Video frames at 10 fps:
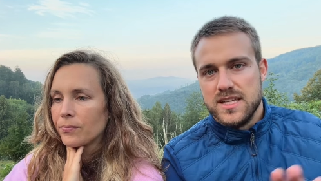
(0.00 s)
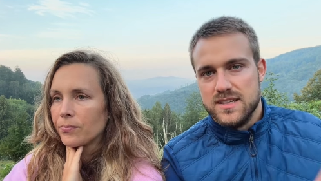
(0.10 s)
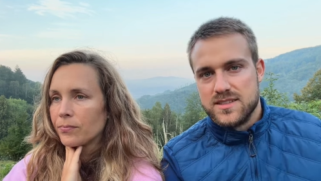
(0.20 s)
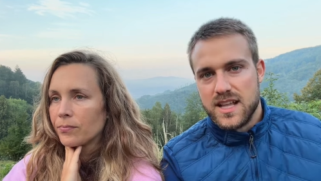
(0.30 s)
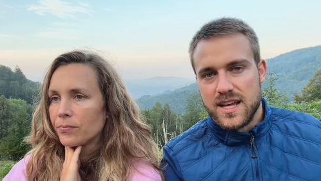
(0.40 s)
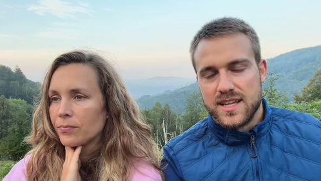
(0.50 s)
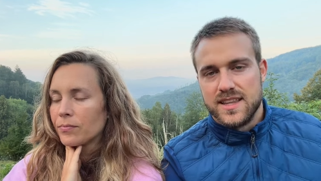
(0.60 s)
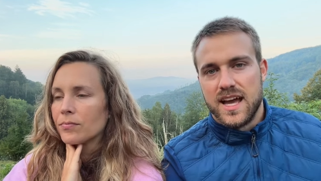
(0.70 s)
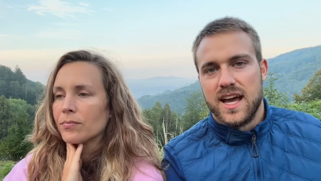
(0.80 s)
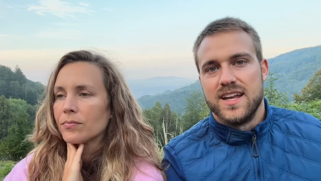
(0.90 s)
Speaker 1: is like
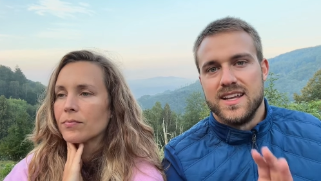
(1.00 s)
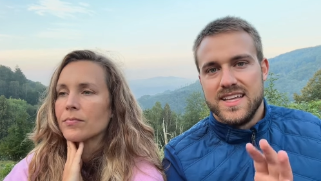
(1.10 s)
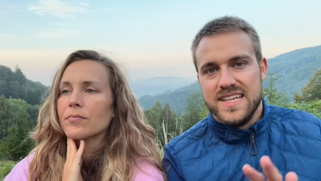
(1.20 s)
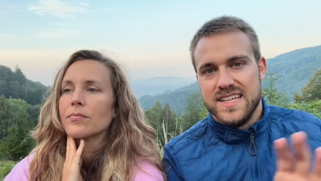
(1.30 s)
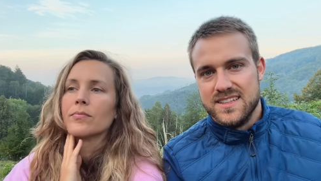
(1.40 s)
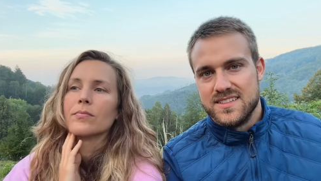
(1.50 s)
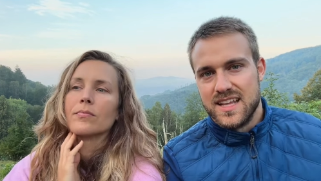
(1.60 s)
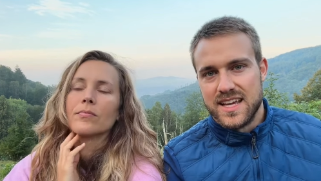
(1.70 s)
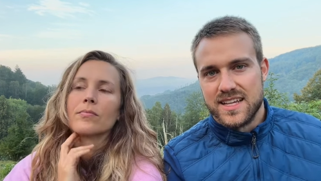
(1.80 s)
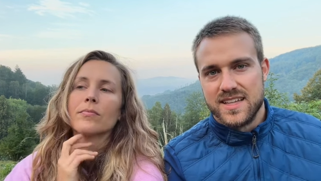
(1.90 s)
that, he is
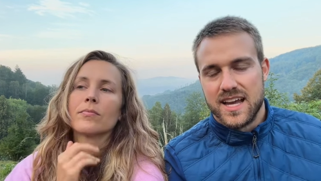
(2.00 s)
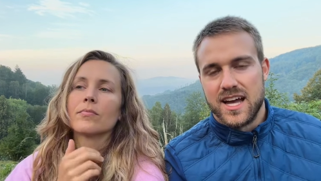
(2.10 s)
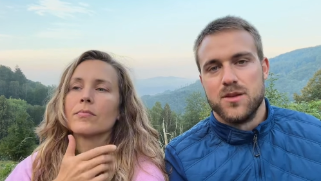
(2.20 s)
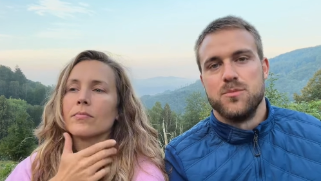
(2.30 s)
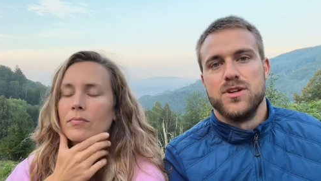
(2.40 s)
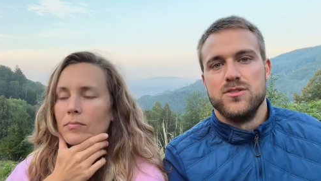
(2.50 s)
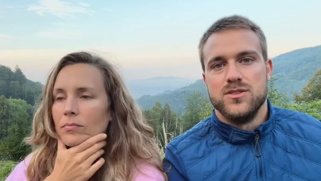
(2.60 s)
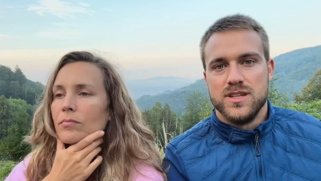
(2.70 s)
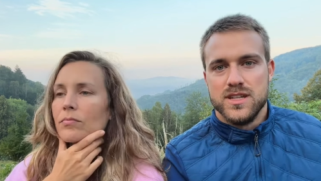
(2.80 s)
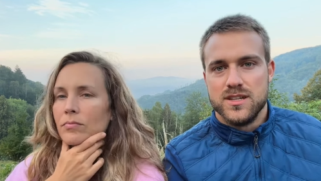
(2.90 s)
like that, but you mm-hmm.
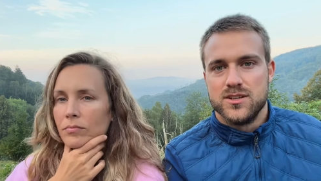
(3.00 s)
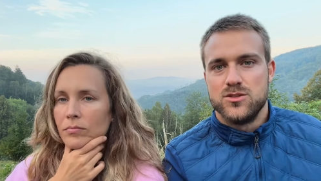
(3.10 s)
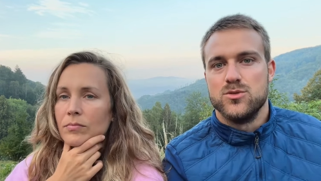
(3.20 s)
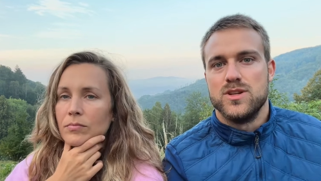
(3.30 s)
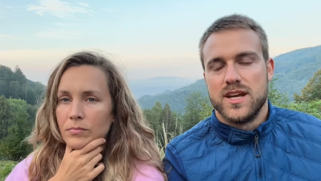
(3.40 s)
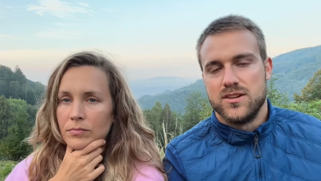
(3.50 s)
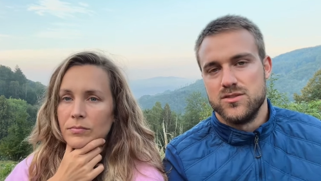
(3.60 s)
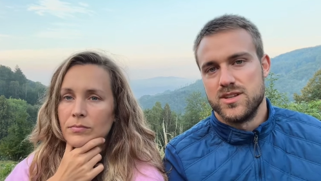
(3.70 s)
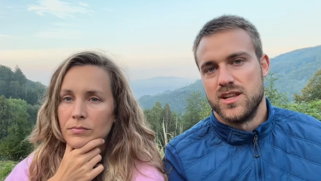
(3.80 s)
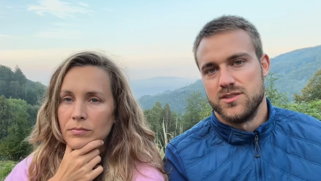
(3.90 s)
needed to get
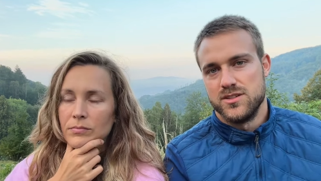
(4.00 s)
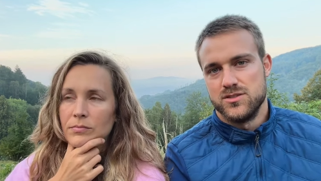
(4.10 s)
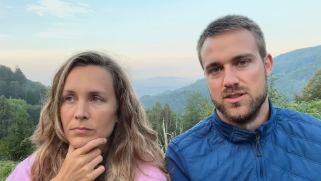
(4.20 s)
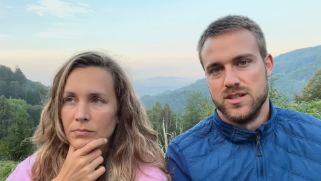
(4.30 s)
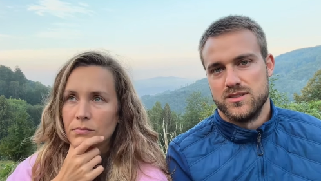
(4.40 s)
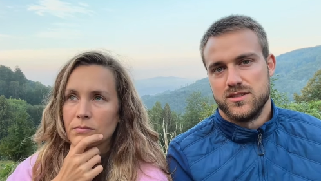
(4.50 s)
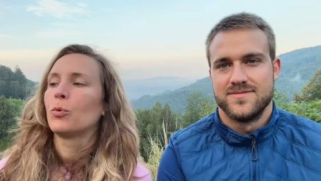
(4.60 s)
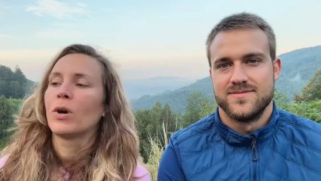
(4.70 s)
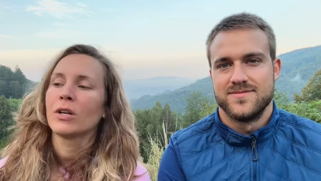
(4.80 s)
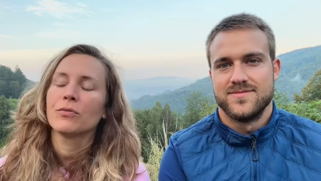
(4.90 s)
yourself into this.
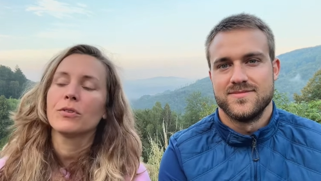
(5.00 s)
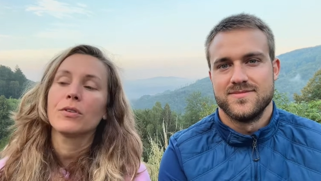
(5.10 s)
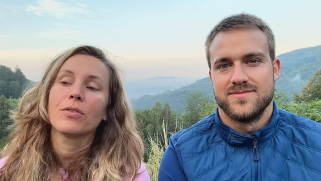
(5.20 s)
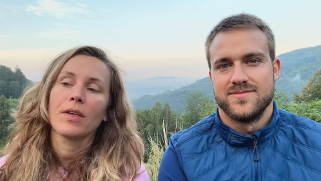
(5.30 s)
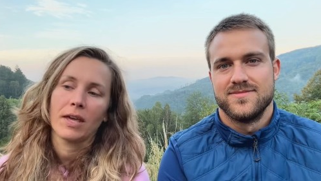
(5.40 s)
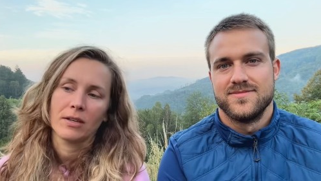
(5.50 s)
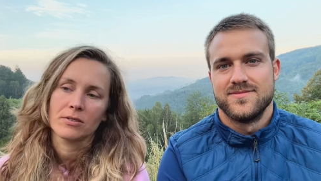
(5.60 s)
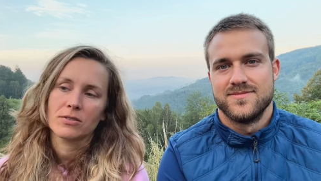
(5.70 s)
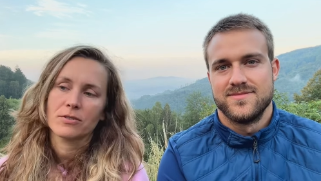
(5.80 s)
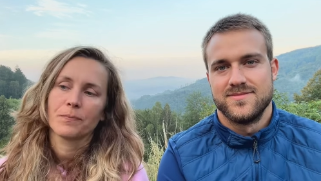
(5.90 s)
Speaker 2: One of the
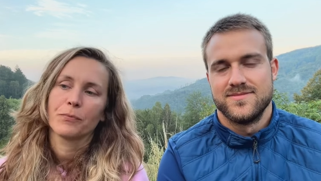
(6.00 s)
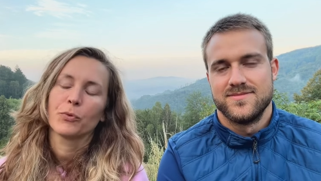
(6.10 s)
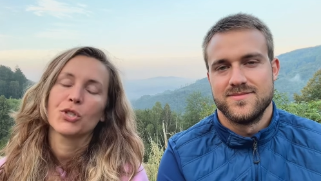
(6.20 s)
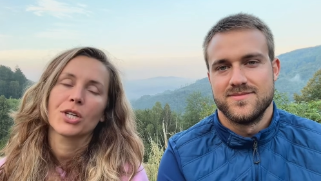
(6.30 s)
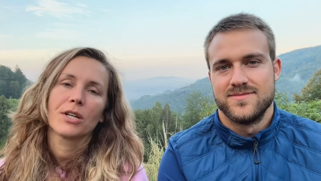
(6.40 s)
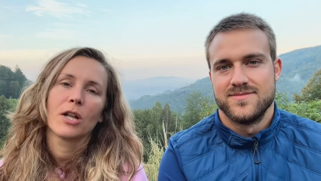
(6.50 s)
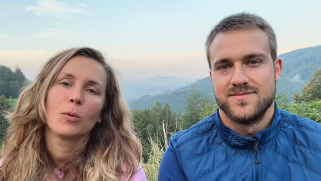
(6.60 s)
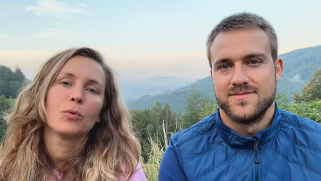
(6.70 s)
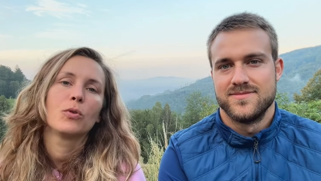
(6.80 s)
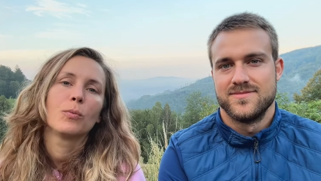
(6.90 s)
things which can
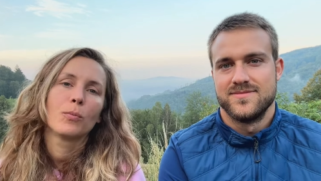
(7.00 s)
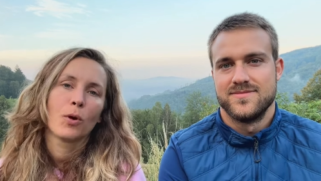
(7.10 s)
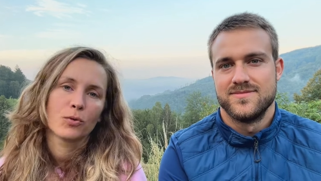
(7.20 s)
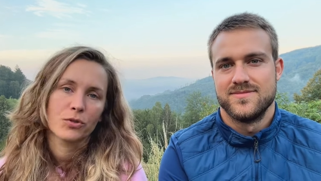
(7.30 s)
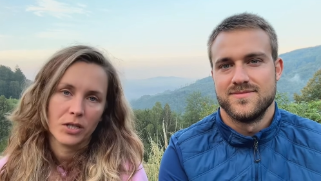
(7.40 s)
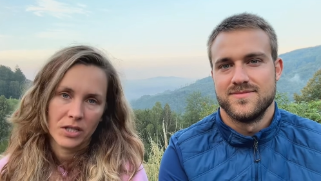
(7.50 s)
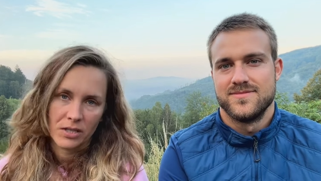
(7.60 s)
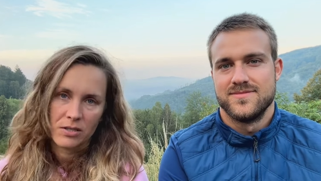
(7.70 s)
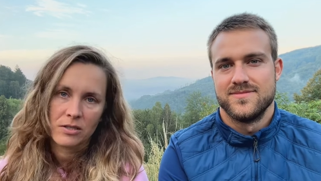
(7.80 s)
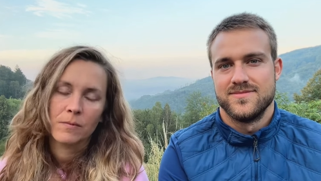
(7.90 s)
help you the most
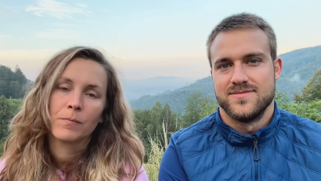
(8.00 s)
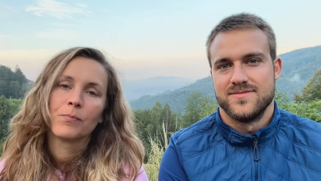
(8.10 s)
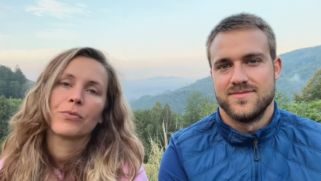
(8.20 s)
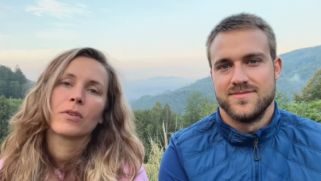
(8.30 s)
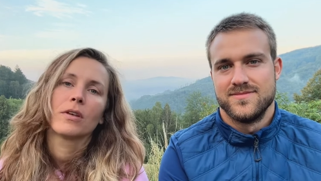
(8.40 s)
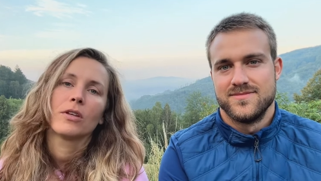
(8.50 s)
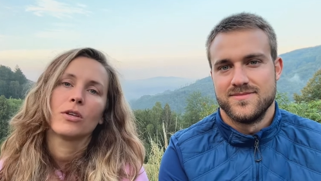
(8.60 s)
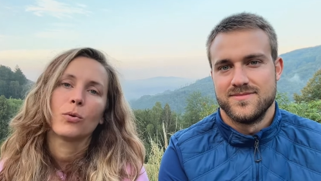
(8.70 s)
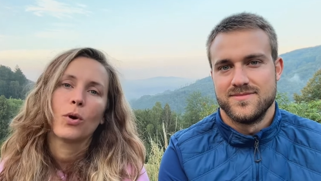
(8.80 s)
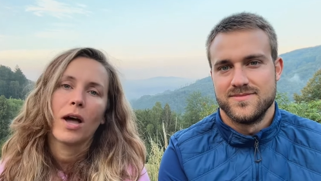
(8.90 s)
is
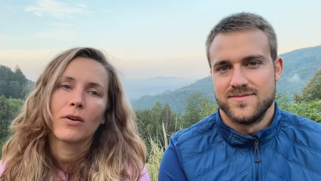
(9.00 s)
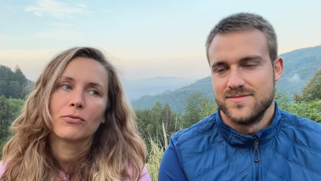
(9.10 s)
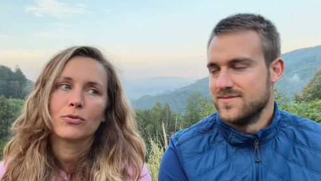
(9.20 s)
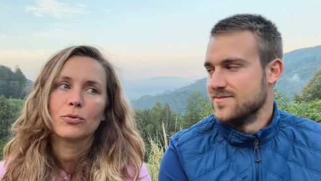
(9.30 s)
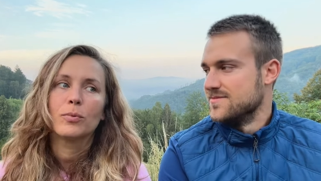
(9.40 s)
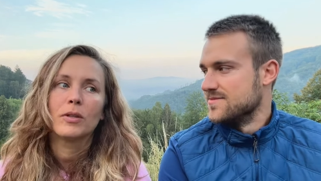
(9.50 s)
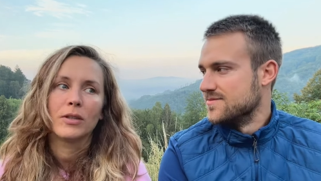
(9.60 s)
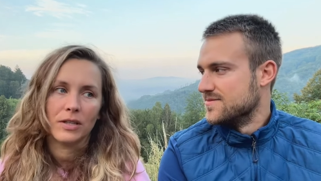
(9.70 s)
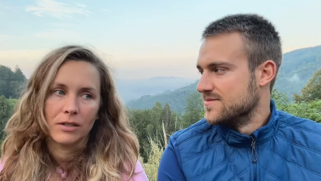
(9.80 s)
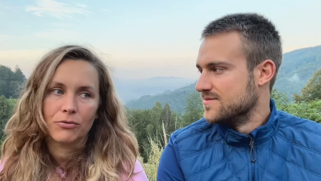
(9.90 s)
you have to
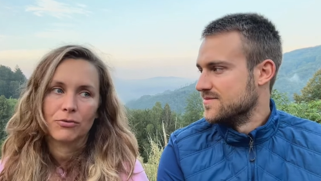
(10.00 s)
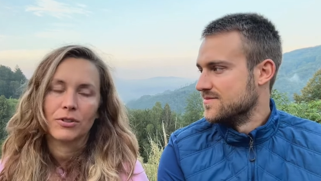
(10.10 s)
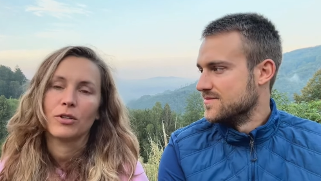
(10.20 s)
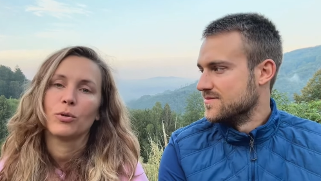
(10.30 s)
believe that you